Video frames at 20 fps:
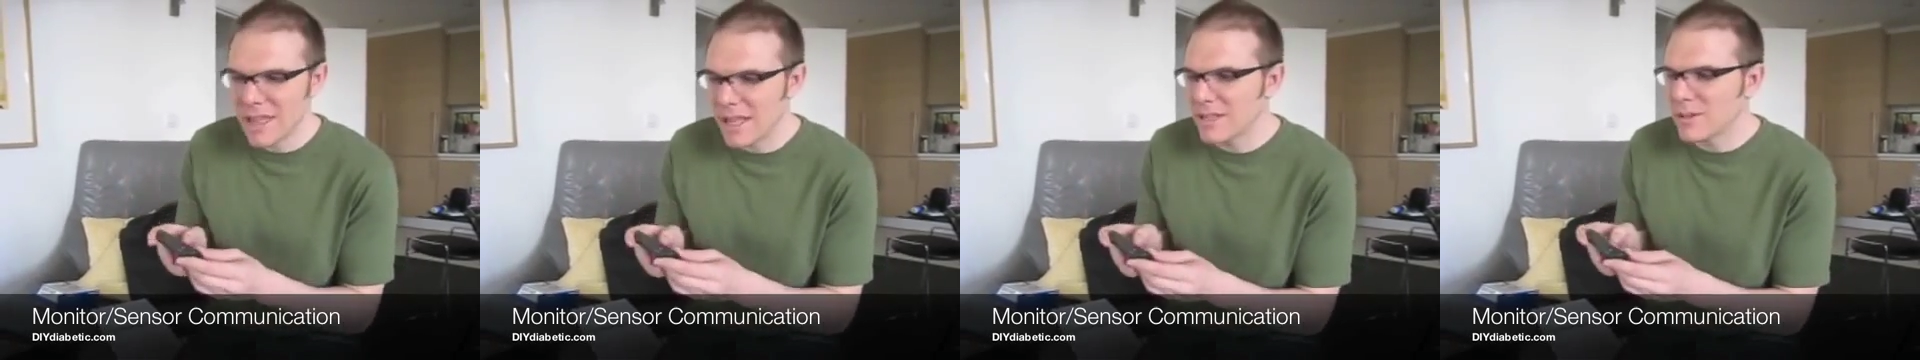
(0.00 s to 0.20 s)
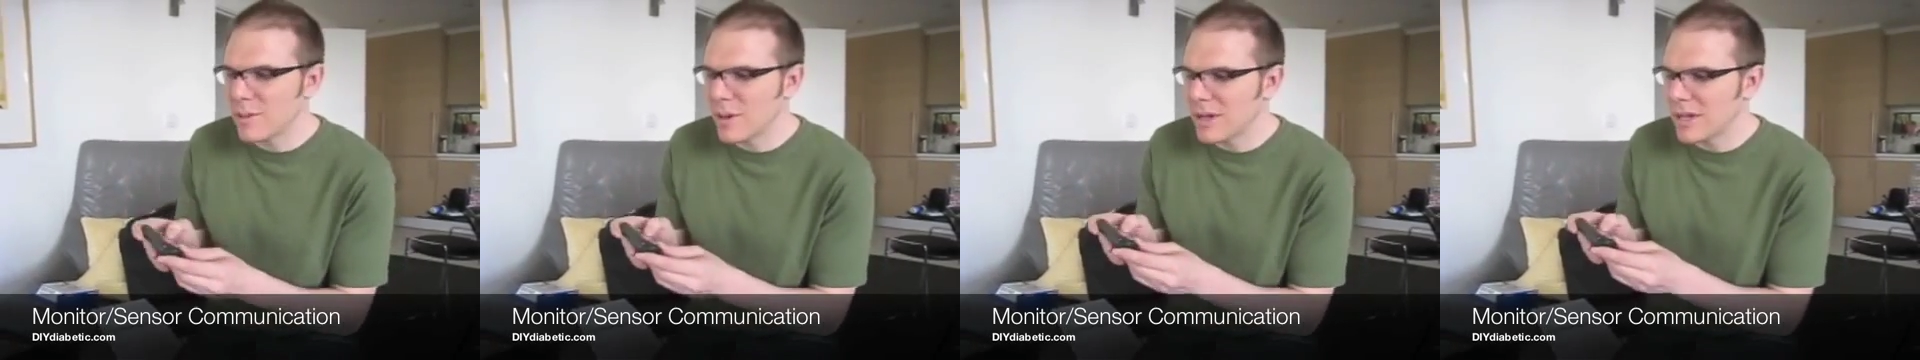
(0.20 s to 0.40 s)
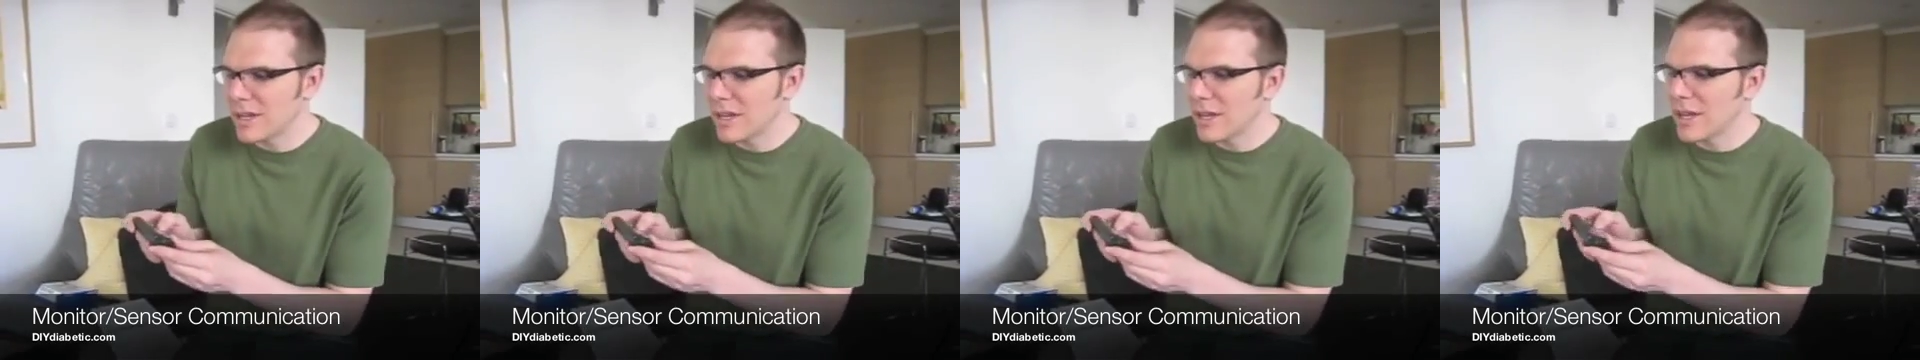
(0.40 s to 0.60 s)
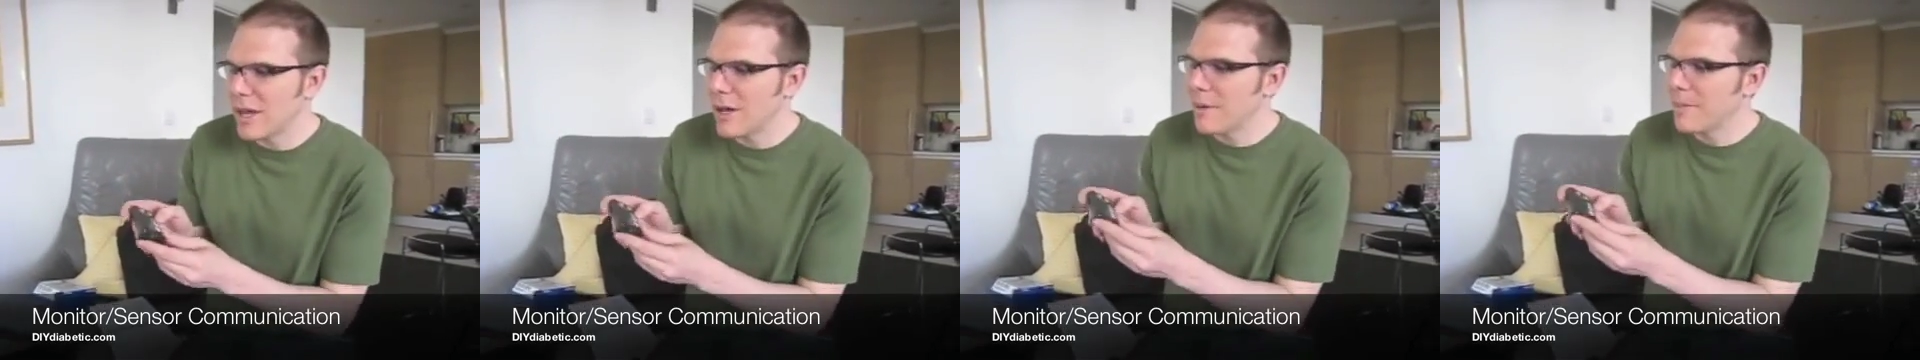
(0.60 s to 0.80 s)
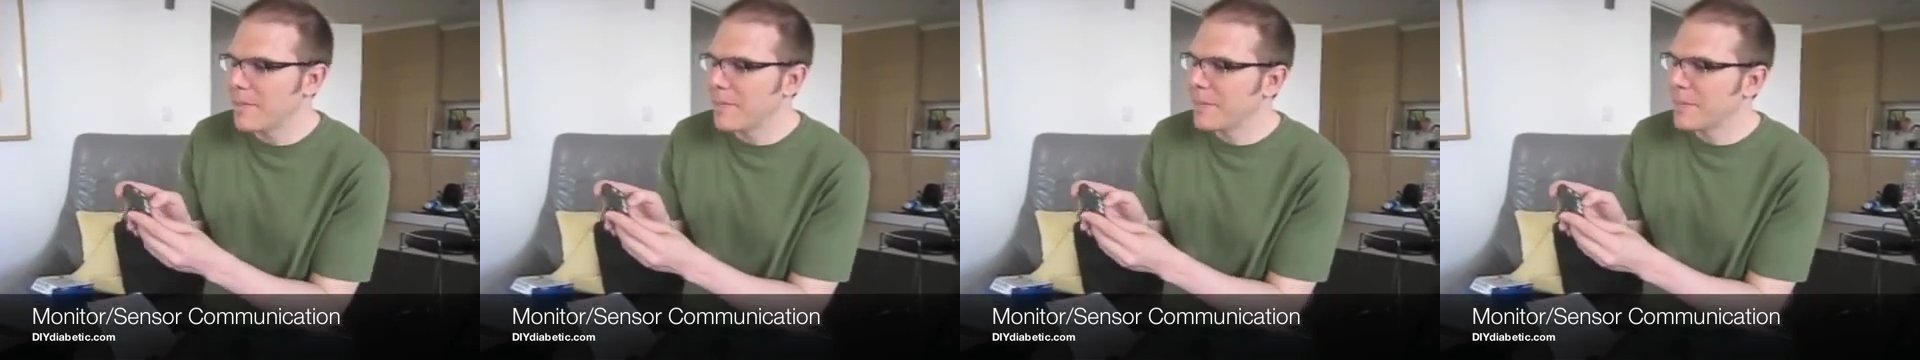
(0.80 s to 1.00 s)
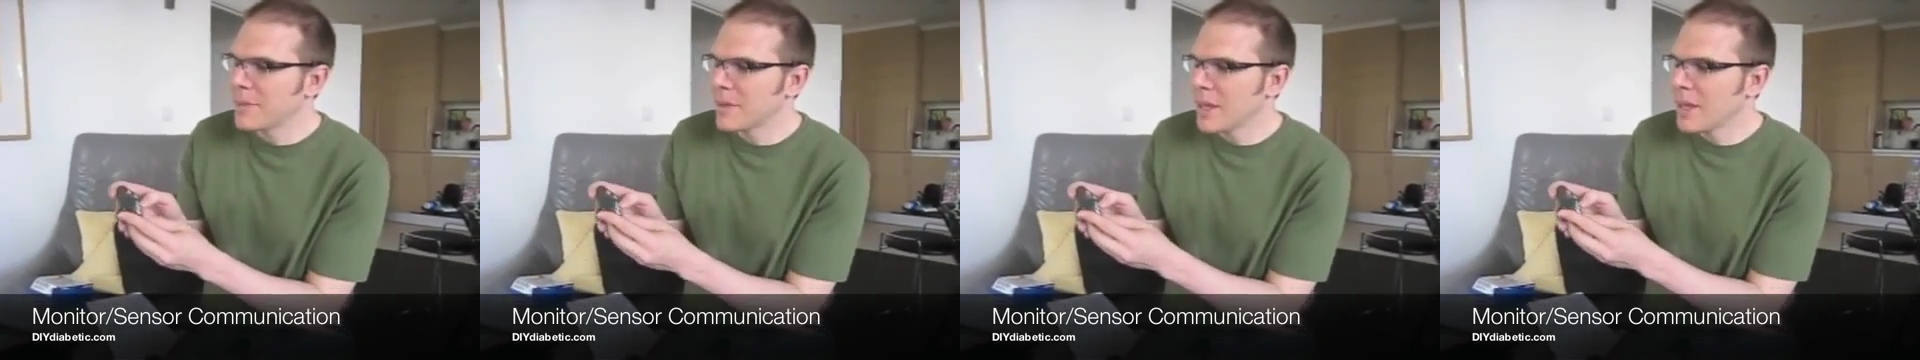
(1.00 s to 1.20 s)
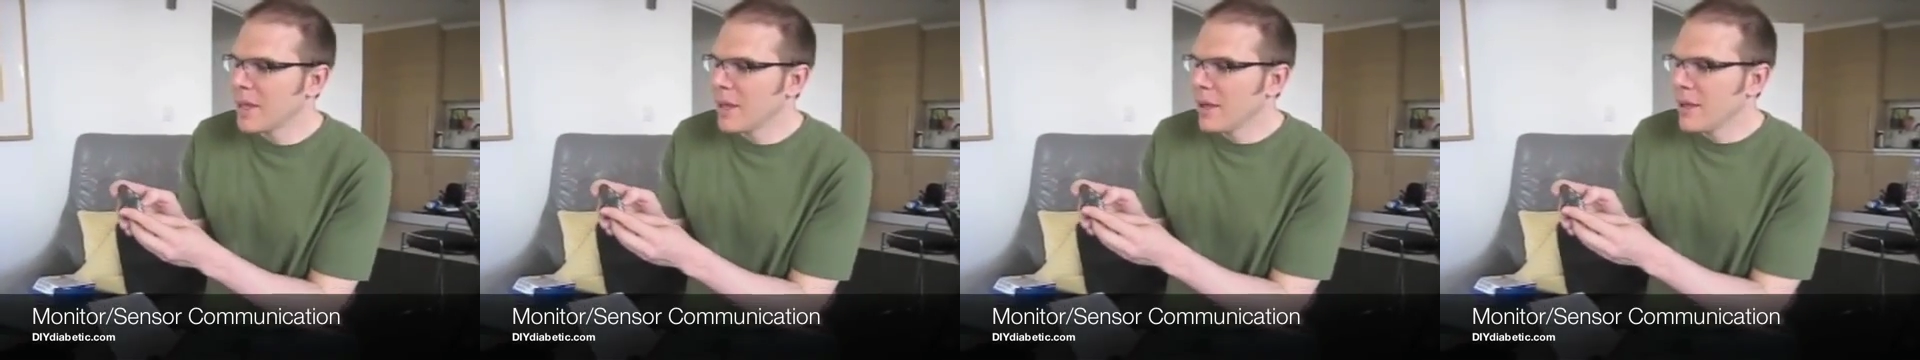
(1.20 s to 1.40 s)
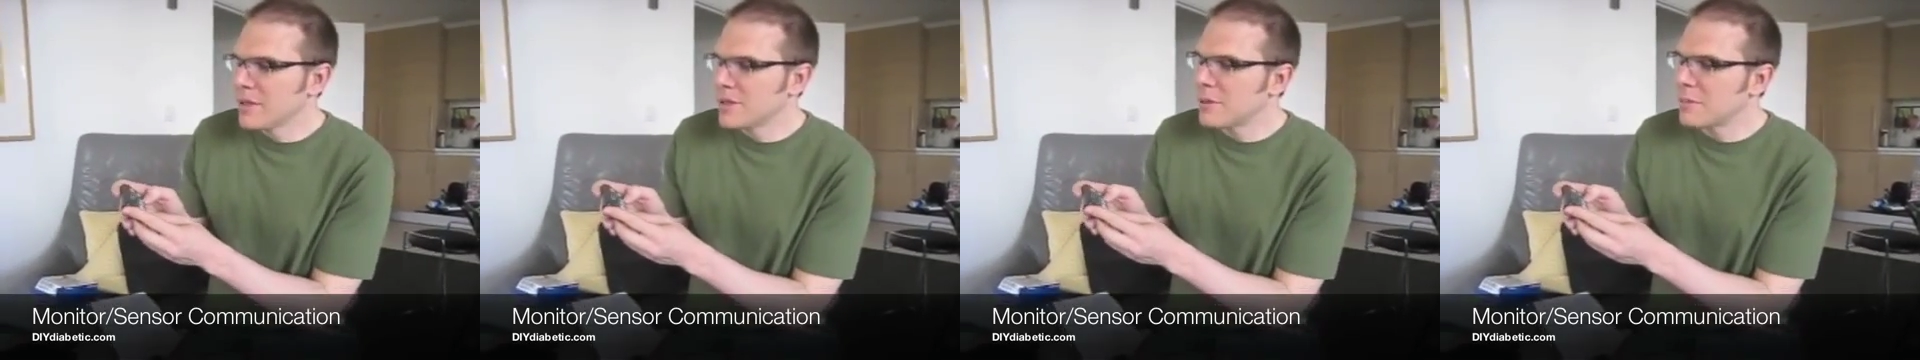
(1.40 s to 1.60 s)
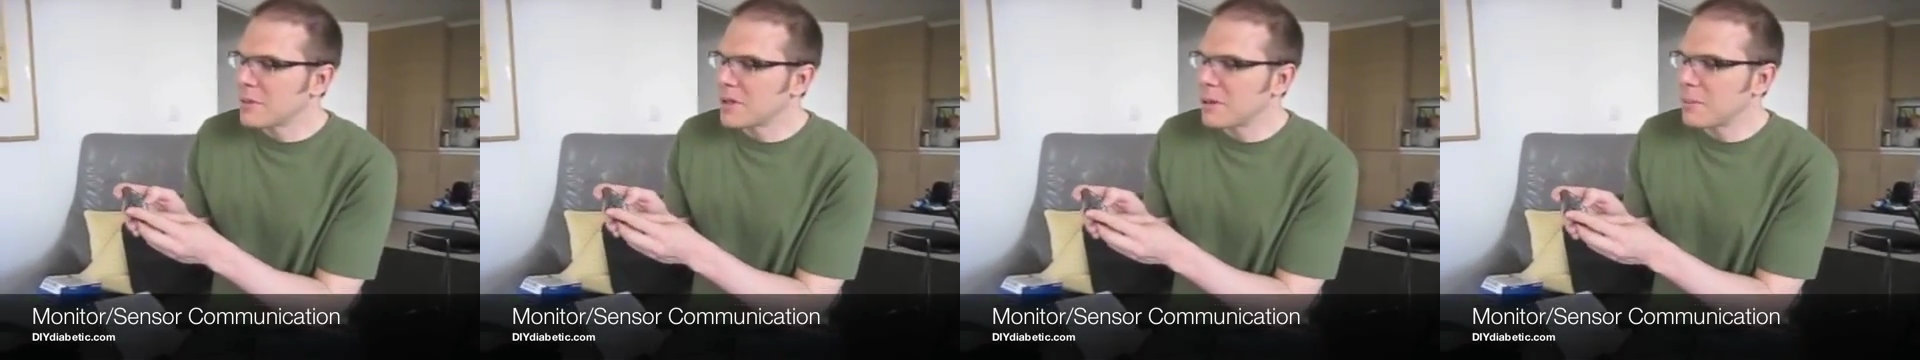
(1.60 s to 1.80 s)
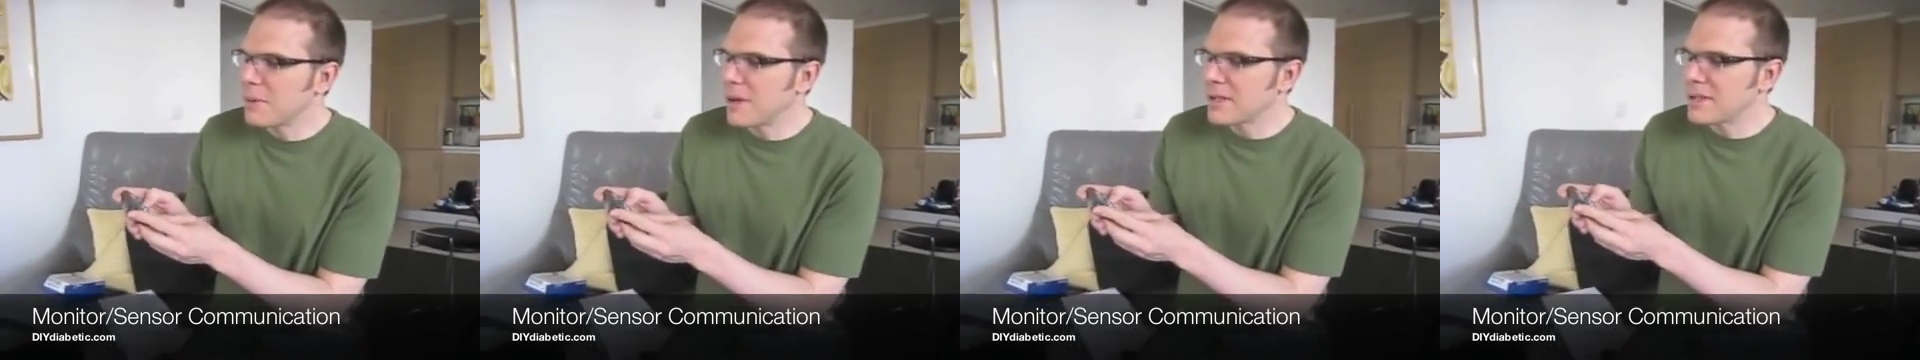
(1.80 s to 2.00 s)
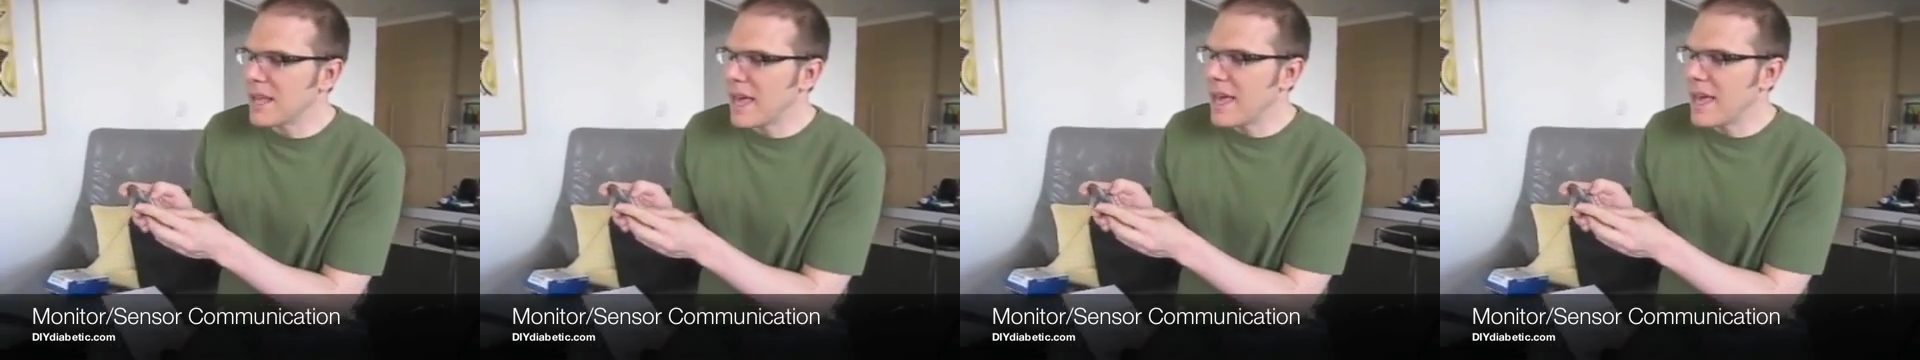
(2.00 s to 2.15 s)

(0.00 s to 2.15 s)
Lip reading: that's ready to go. So I'm going to press